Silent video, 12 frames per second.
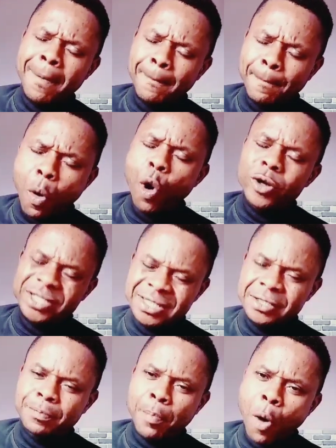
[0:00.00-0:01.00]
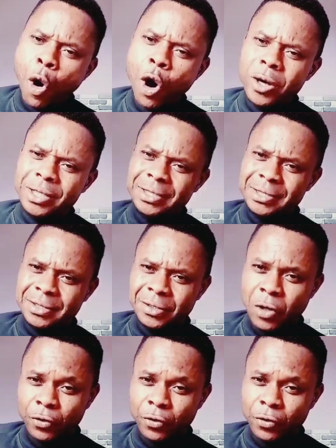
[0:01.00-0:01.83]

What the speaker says: important points.